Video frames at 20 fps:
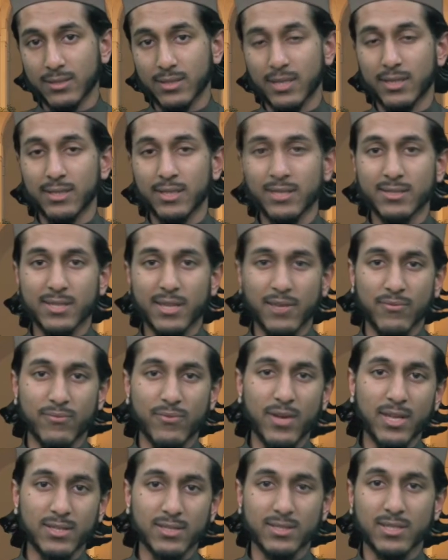and these
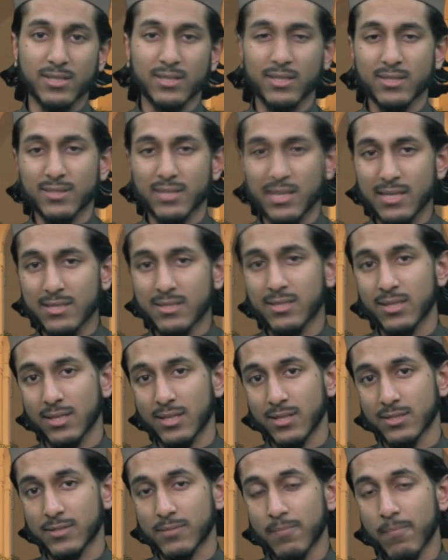events and these
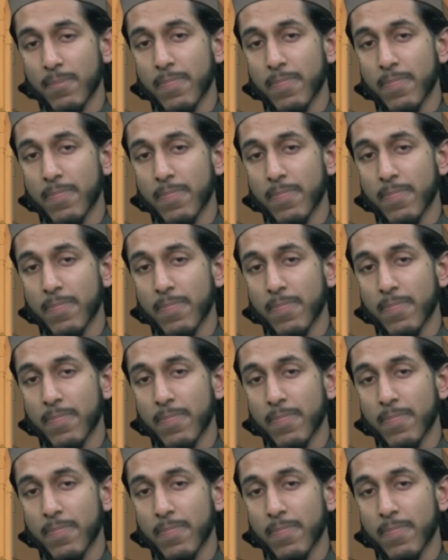incidents,